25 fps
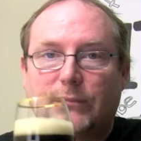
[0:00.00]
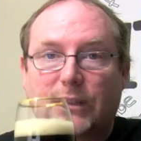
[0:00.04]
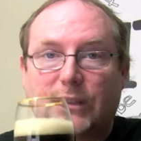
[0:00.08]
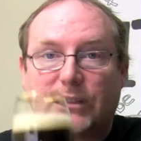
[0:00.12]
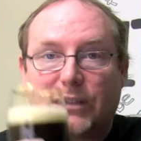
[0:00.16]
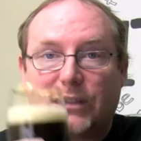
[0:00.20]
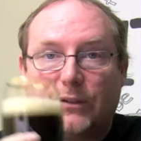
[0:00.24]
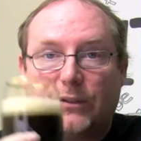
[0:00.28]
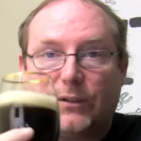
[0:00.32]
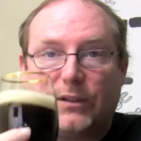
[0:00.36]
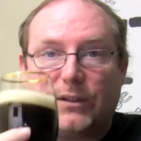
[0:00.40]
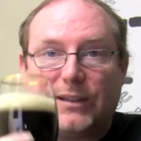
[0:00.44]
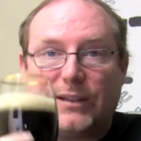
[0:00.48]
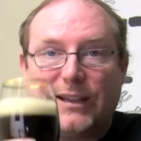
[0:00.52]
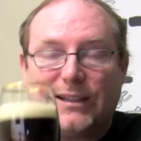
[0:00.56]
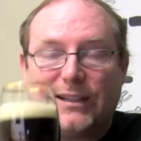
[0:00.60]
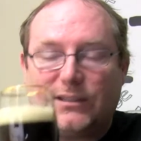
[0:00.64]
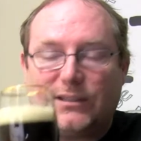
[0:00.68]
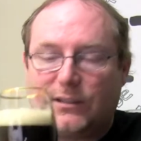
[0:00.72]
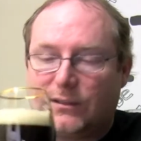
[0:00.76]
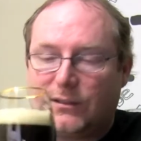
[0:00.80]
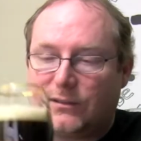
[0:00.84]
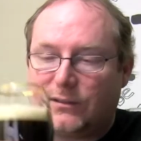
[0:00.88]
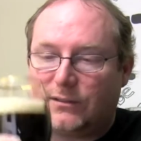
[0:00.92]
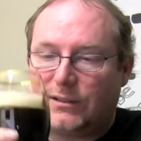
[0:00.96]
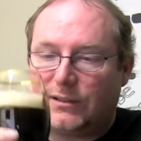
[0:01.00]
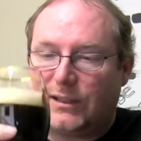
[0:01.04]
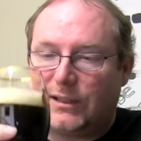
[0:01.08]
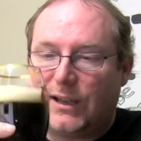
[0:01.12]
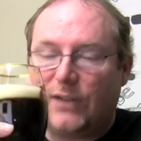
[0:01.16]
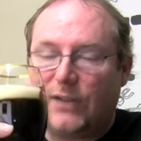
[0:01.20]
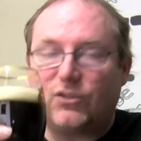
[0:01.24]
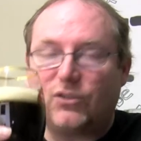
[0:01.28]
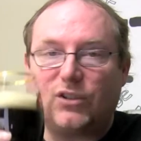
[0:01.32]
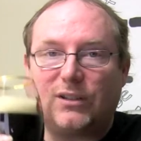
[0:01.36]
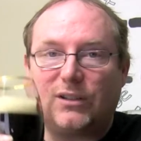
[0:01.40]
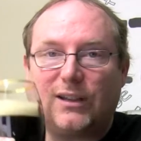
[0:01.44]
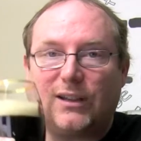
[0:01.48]
let's give it a taste and see
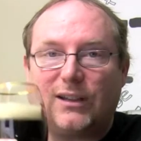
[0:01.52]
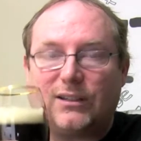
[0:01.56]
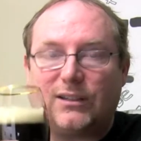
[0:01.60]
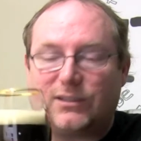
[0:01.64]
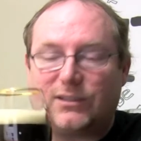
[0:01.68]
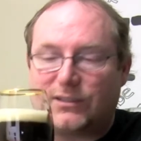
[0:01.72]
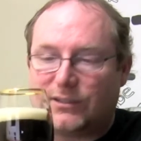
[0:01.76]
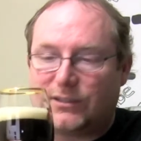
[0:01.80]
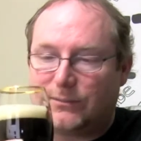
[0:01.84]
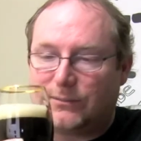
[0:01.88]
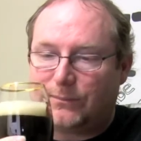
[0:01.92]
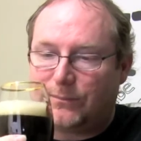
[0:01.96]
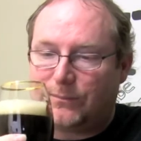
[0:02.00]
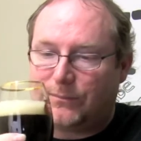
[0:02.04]
how she tastes.